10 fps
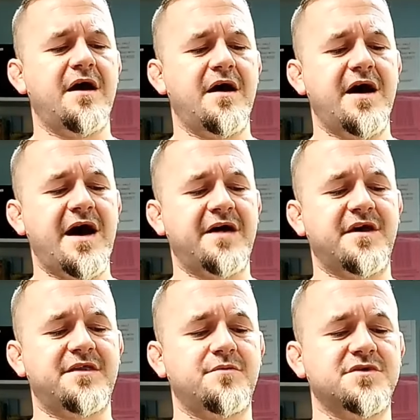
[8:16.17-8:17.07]

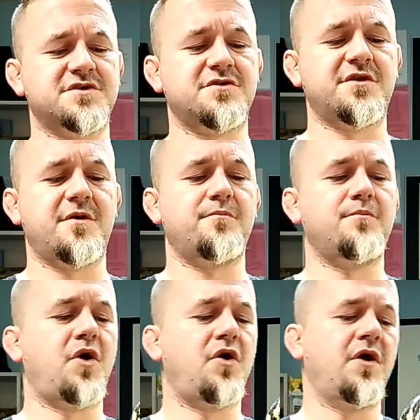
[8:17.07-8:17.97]
And then there was
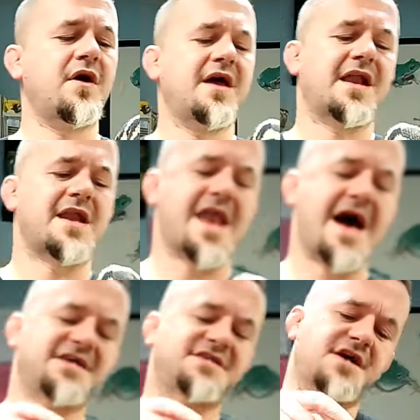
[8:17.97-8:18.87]
another more
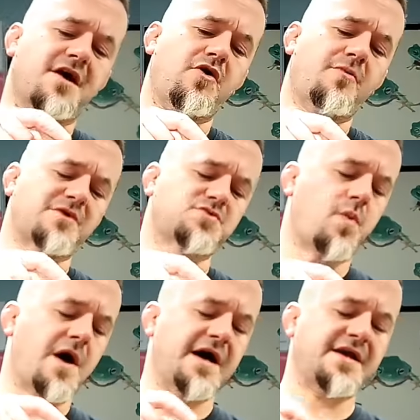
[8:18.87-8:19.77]
lighter,
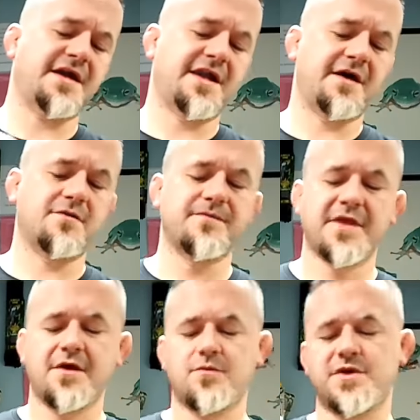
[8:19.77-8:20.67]
almost white yellow,
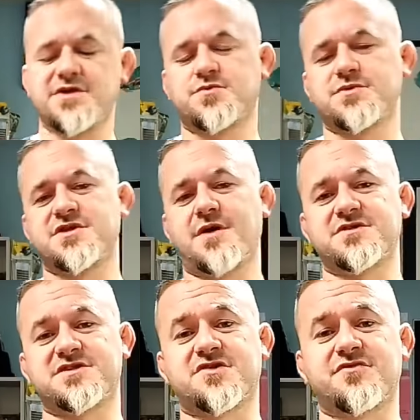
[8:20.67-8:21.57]
which was
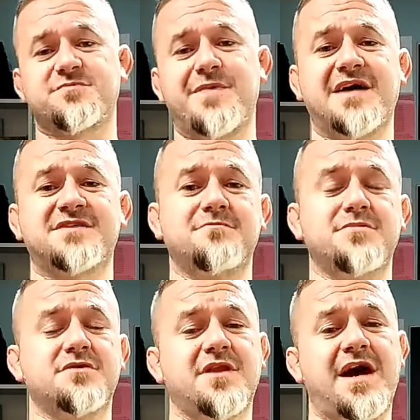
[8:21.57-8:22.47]
known as the Chris
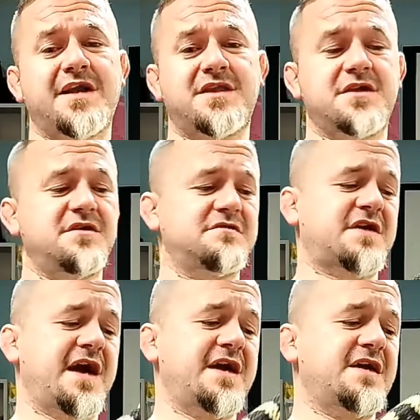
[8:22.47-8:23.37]
Matteson bloodline in
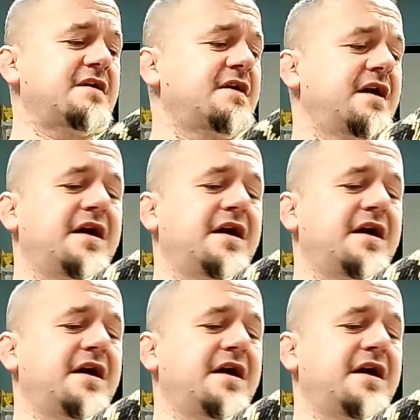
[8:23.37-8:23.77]
the UK.